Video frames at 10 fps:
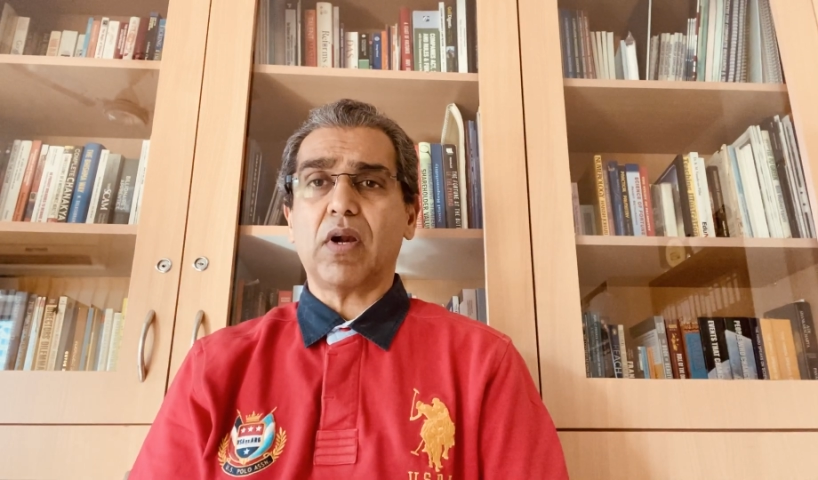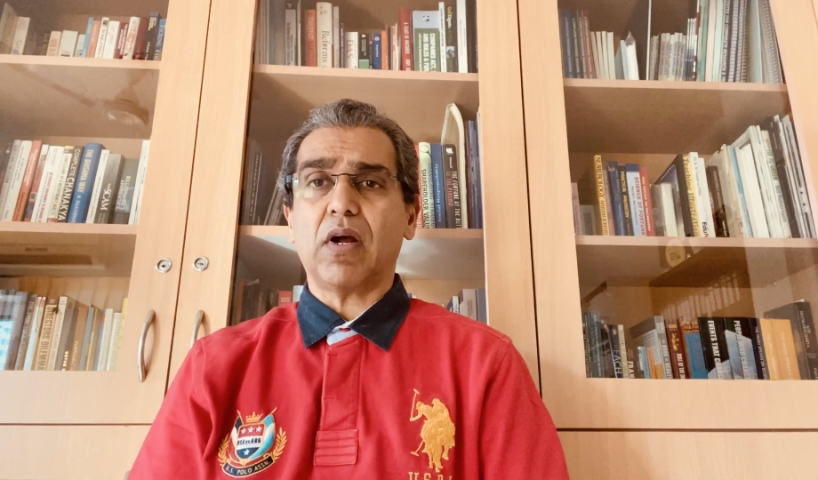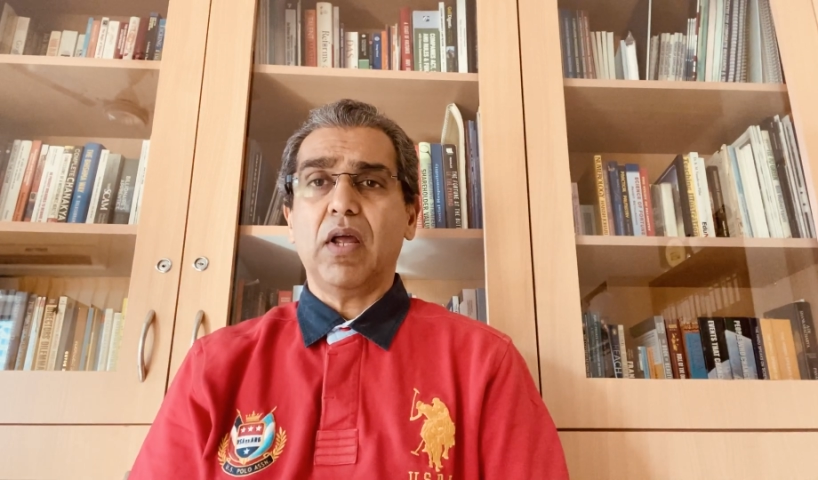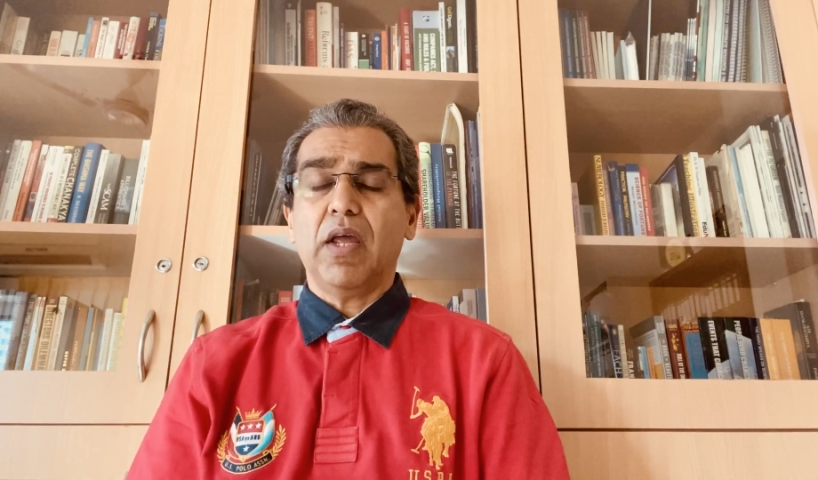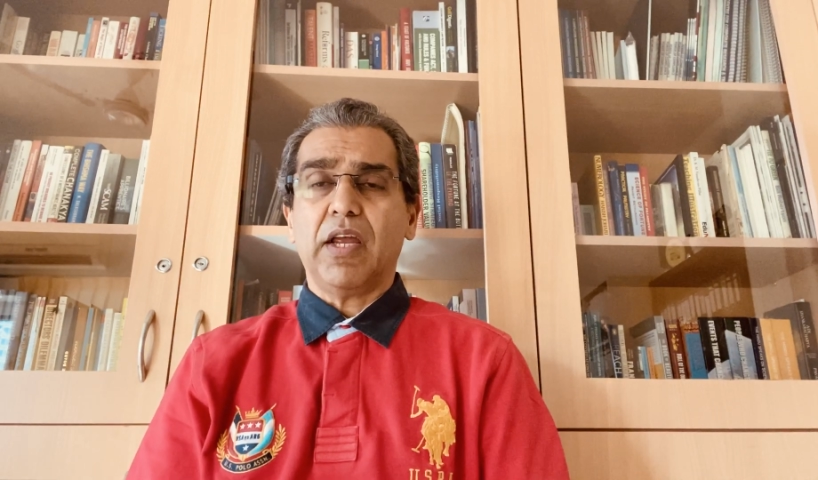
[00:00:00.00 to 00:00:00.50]

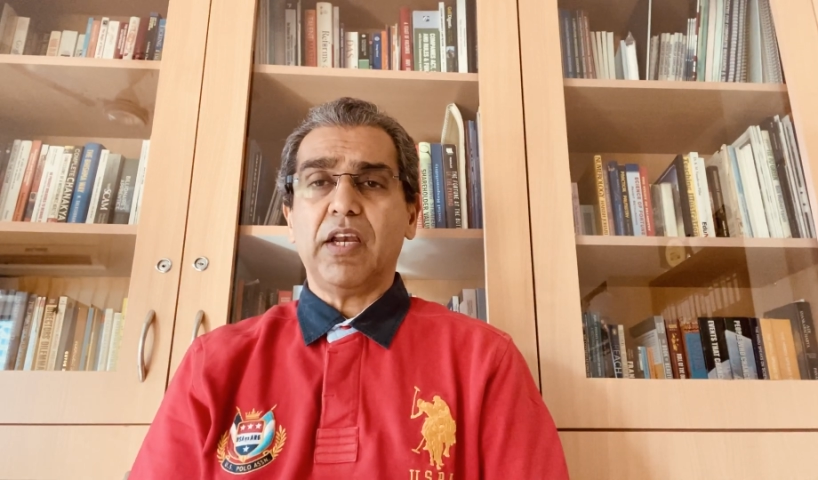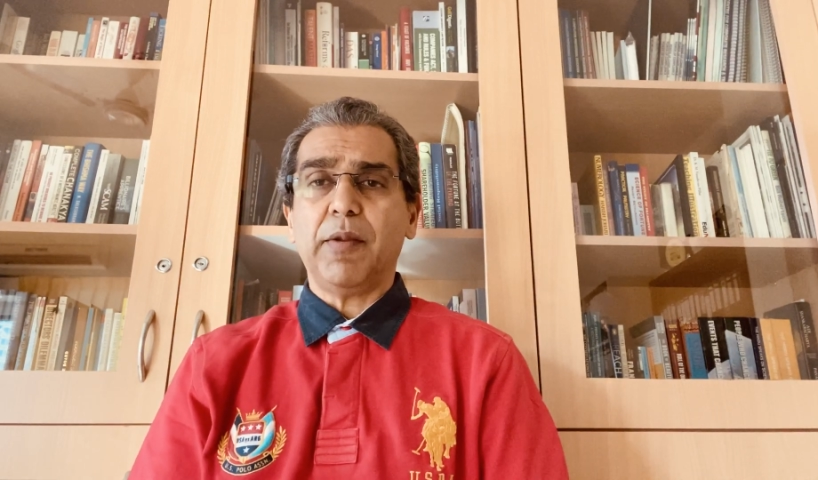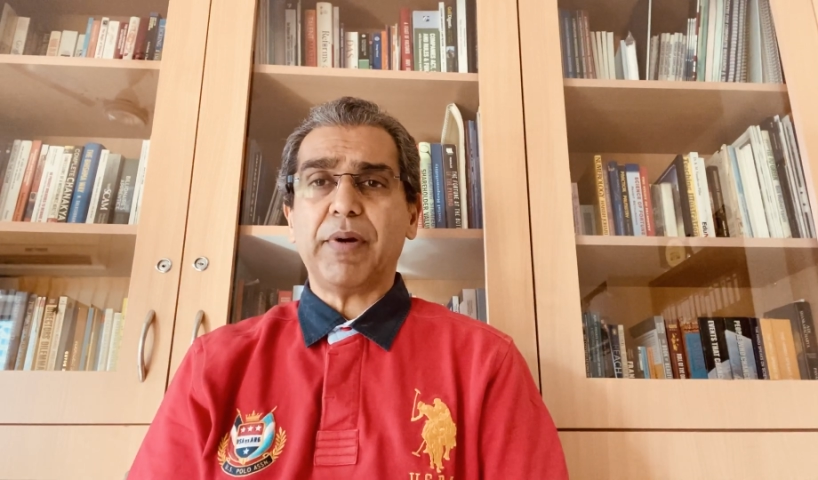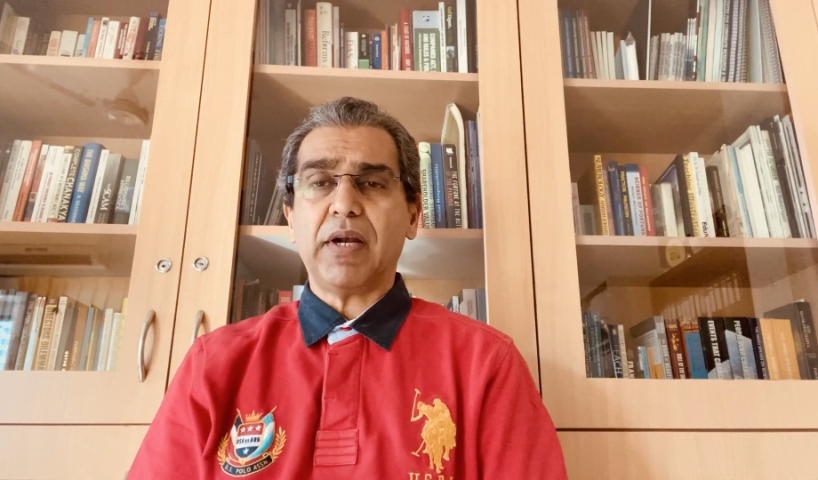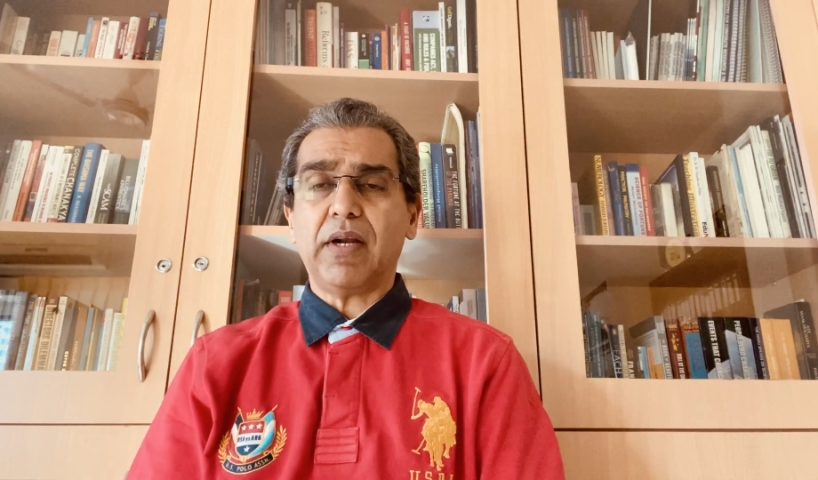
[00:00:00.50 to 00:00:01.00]
an
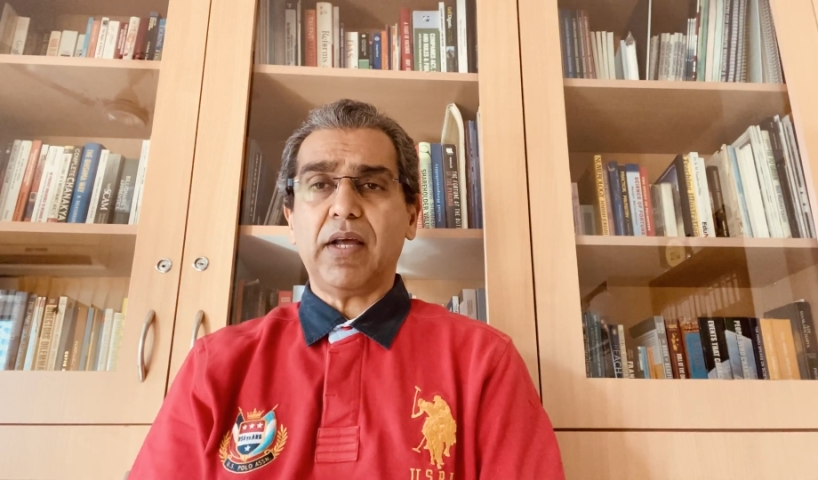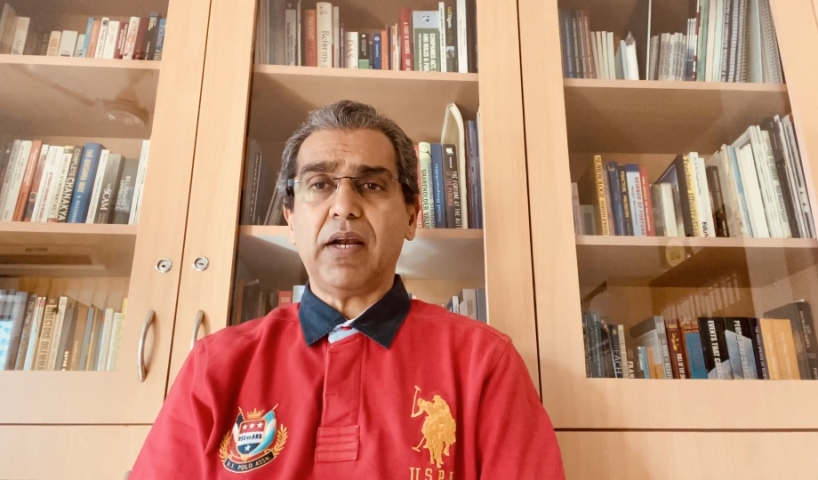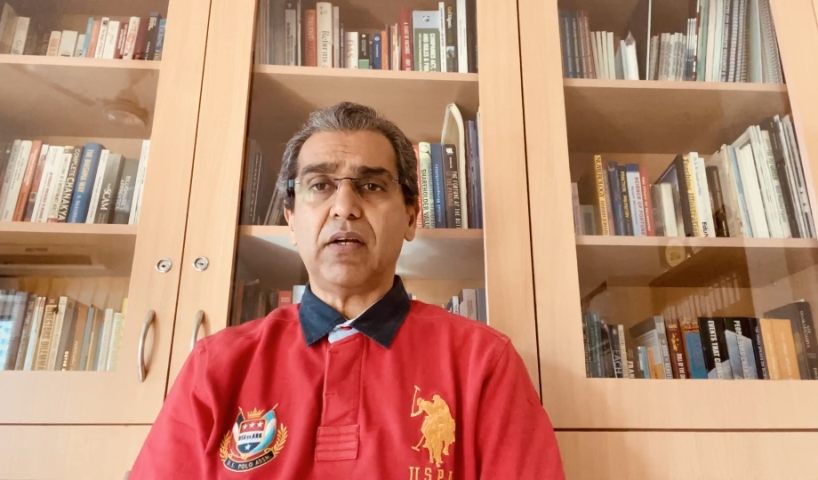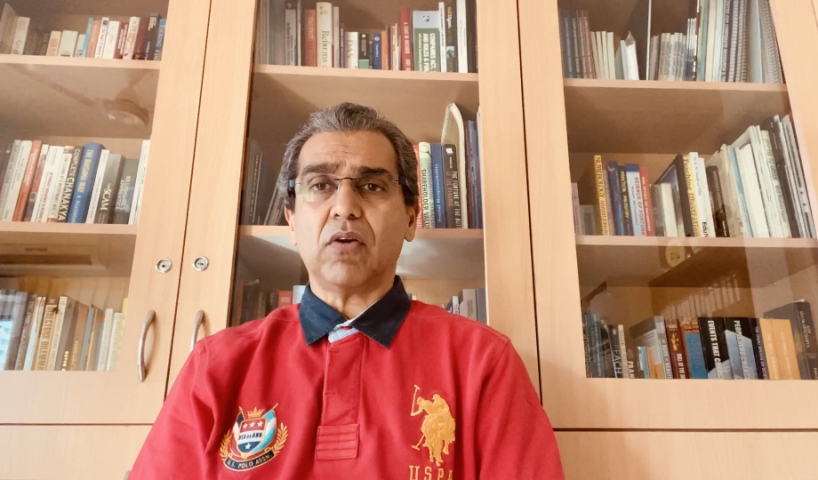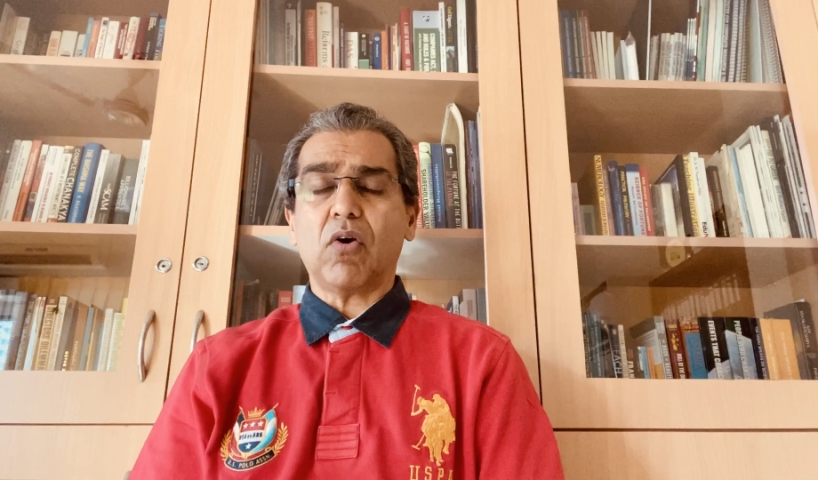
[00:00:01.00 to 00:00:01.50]
independent
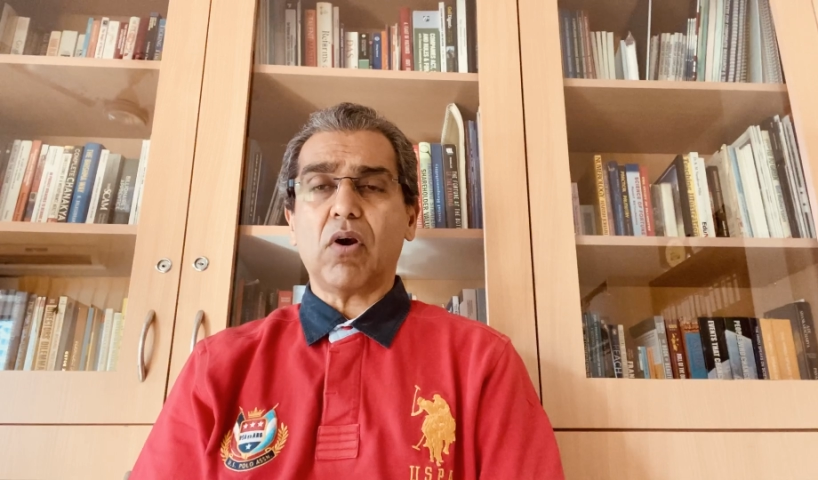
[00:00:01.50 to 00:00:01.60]
director,